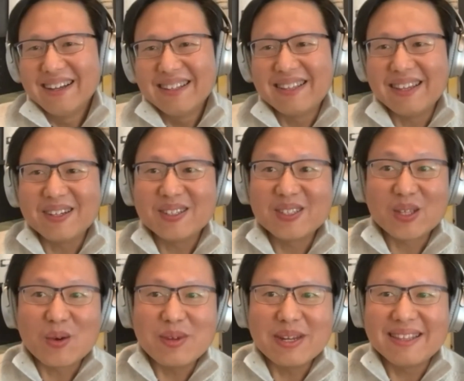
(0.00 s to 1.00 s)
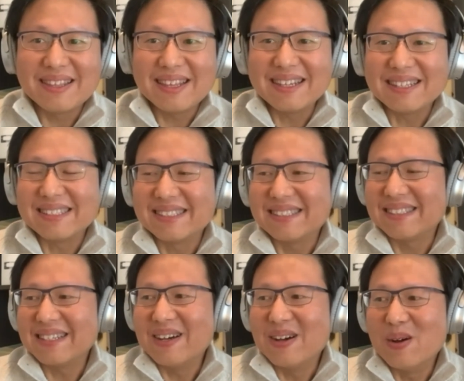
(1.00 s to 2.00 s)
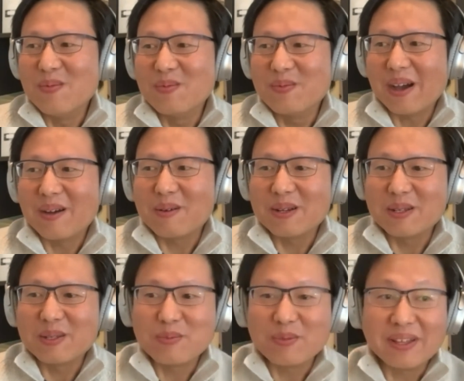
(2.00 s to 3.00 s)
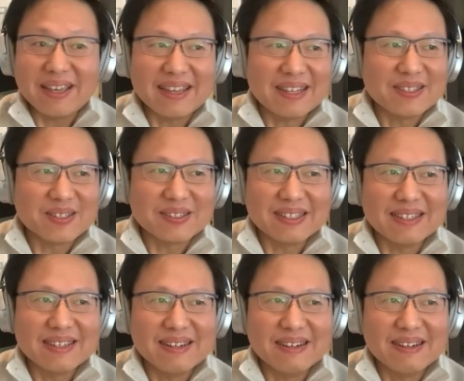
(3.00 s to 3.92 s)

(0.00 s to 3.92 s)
There are so many things I wanted to play actually,